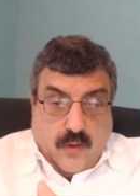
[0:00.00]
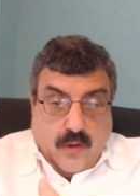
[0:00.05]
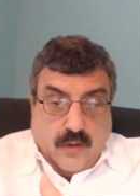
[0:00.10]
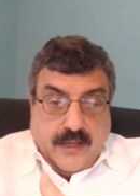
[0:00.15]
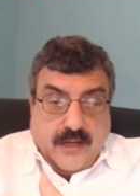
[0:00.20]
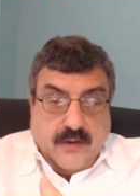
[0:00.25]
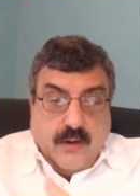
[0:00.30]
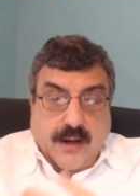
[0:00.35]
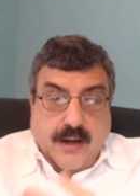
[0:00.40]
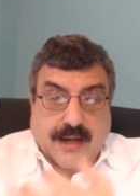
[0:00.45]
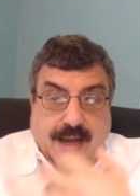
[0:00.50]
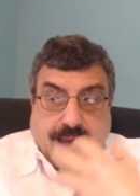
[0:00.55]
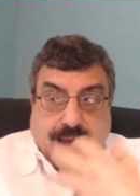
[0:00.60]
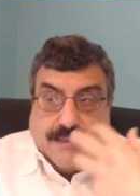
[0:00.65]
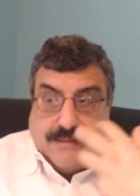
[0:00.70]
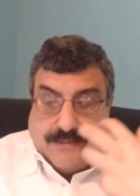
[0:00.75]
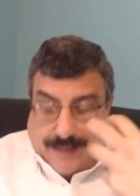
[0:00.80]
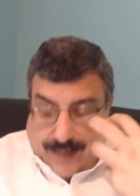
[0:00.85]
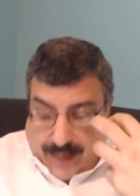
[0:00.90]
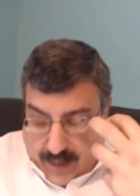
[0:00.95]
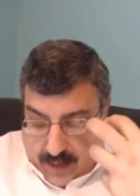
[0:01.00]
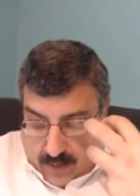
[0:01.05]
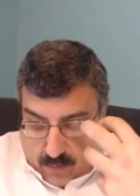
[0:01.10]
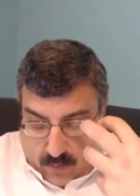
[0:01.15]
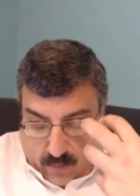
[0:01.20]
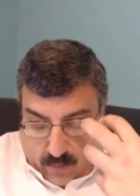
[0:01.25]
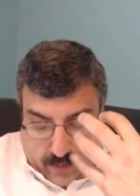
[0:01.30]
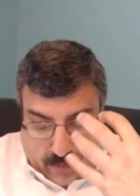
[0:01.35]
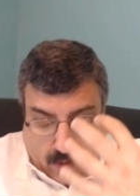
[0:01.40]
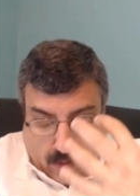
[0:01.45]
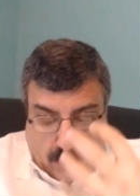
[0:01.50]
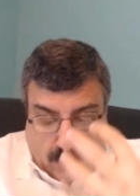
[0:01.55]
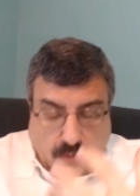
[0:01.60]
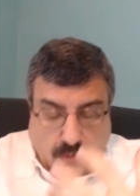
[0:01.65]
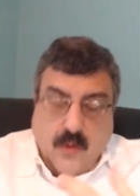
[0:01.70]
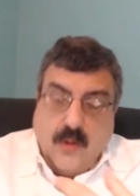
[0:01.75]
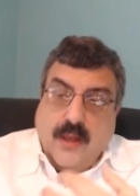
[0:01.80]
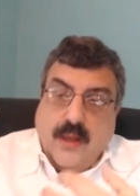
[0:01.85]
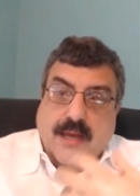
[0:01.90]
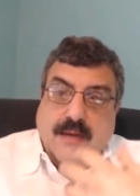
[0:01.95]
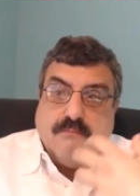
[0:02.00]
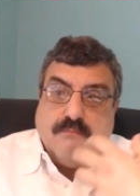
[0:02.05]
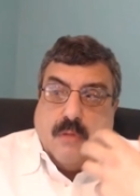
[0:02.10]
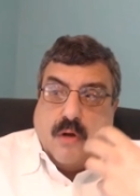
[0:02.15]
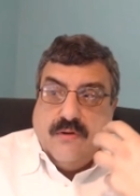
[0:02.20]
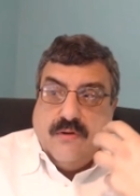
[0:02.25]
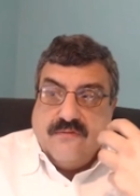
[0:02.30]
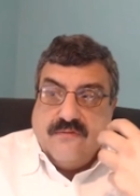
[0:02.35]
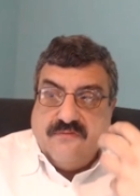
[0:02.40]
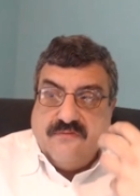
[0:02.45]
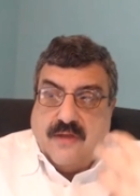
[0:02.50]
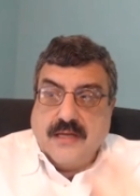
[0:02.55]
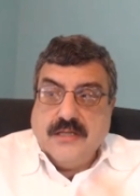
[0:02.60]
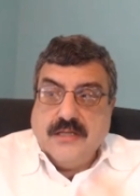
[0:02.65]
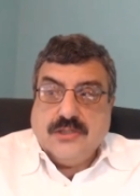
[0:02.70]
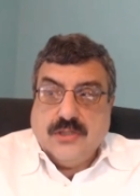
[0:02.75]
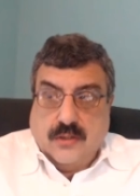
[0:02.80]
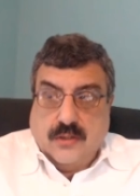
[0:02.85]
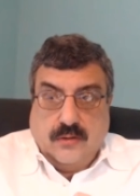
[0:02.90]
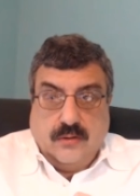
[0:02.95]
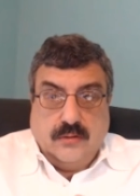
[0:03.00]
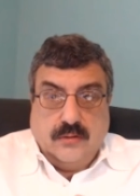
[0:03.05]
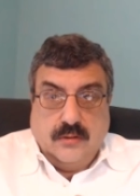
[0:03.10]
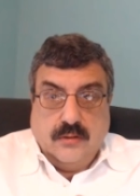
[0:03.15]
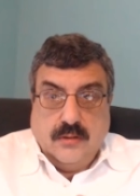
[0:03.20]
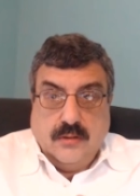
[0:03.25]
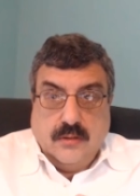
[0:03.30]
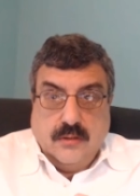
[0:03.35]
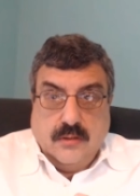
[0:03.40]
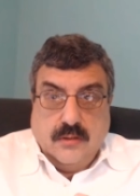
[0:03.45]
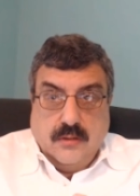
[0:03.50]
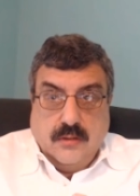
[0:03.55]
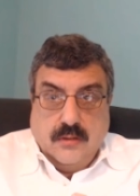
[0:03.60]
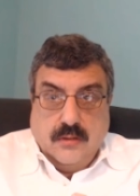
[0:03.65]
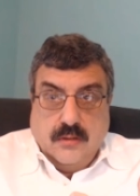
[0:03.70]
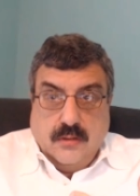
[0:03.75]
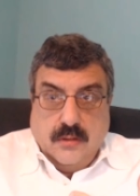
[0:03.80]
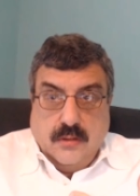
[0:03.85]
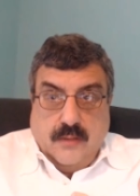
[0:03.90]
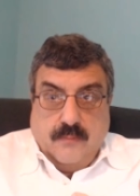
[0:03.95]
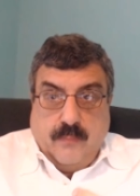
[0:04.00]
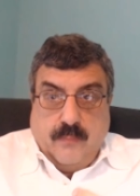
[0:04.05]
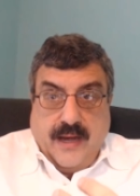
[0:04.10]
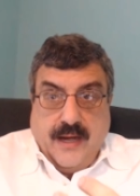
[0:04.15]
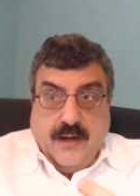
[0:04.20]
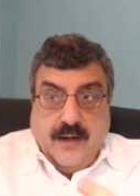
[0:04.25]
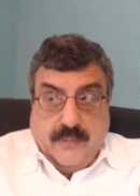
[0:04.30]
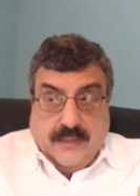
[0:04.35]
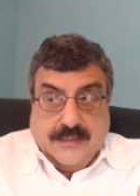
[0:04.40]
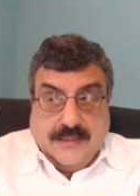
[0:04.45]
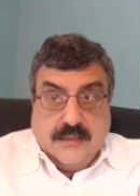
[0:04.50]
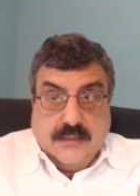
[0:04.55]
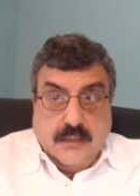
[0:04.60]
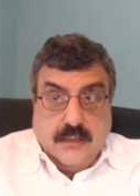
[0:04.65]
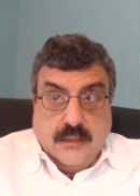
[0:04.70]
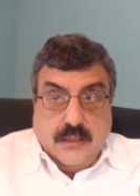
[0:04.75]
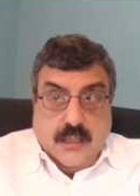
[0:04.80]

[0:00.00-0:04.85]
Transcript: later on as what we could call a motivational impairment.